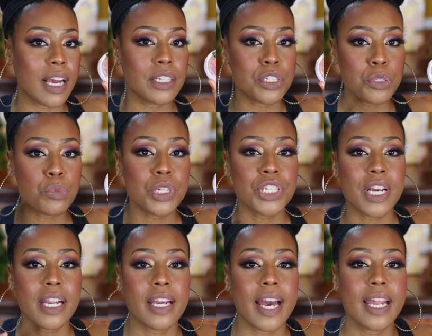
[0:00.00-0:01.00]
i just wish
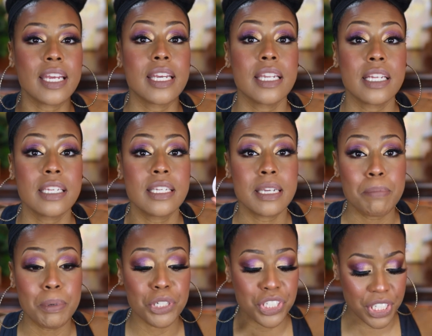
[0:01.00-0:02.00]
i'd have got it in a
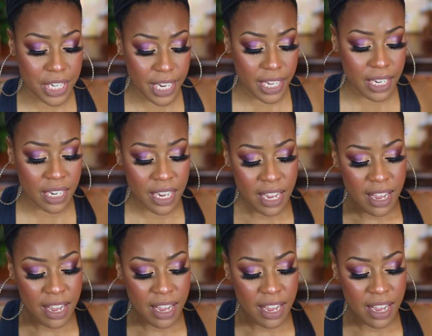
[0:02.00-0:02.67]
deeper shade